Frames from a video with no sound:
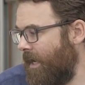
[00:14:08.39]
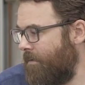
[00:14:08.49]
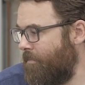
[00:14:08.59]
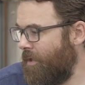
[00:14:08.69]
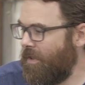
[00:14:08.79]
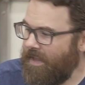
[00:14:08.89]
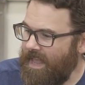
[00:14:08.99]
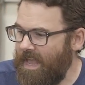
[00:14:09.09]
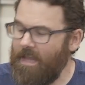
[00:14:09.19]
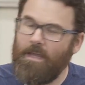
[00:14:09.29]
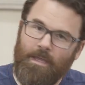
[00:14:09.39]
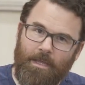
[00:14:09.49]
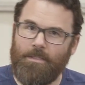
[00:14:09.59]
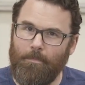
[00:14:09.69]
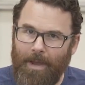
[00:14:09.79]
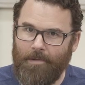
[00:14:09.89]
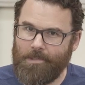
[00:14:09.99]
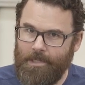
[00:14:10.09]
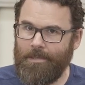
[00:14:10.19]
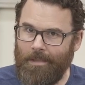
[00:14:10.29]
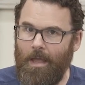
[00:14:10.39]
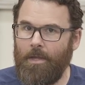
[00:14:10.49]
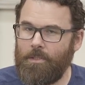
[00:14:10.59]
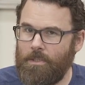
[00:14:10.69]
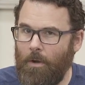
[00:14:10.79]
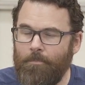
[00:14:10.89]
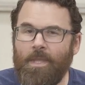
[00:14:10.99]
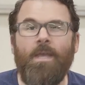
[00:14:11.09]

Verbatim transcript: end mill, it's about in line. So